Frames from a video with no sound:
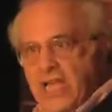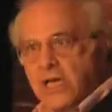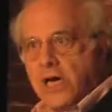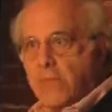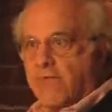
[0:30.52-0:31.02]

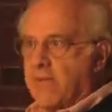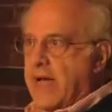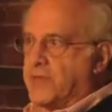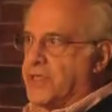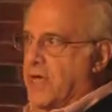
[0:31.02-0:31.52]
income from
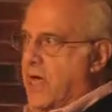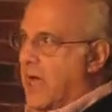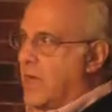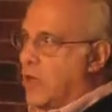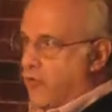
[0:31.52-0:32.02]

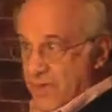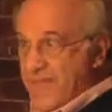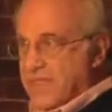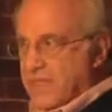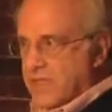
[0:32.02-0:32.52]
outside,
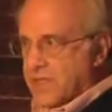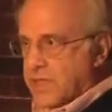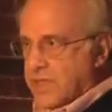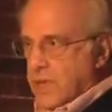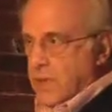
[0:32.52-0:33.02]

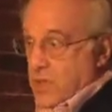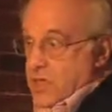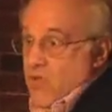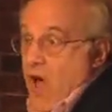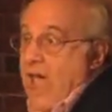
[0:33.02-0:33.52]
remittances, were
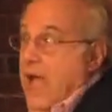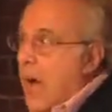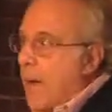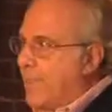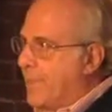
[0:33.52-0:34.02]
drying
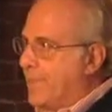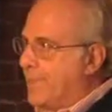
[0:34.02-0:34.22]
up.